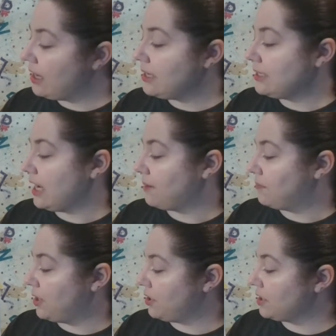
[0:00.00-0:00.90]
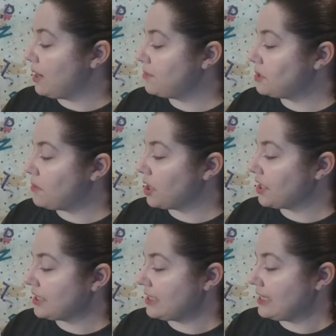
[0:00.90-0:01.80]
"Take Buttercup to
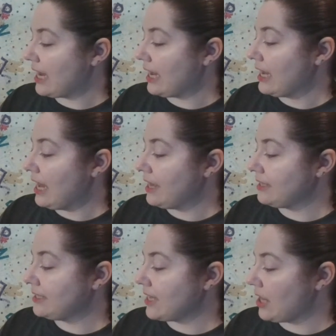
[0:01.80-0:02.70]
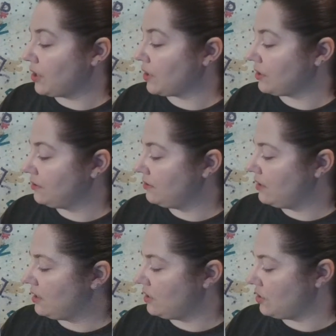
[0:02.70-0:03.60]
market today and sell her,"
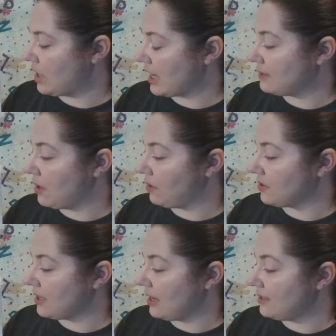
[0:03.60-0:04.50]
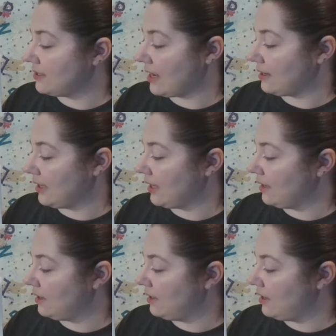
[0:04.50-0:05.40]
Jack's mother said sadly.
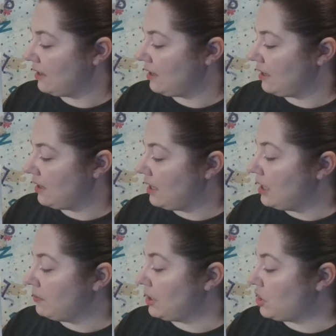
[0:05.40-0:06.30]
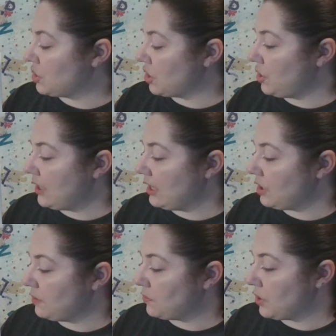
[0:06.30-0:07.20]
"Be sure you get a
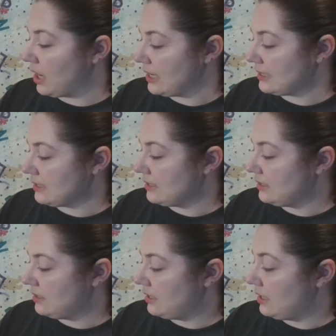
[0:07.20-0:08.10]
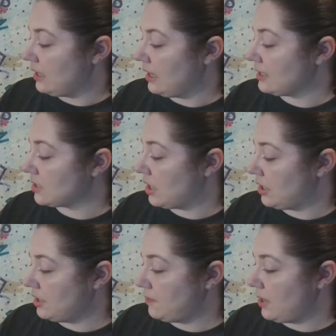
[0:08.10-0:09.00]
good price. It's
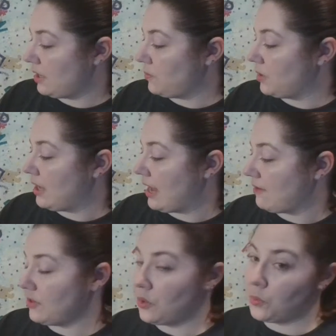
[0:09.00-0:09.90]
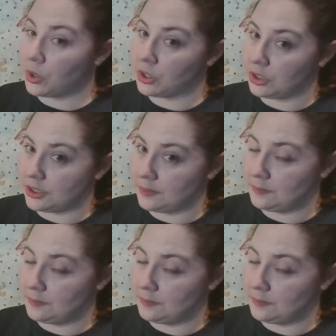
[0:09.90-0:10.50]
all the money we'll have in the world."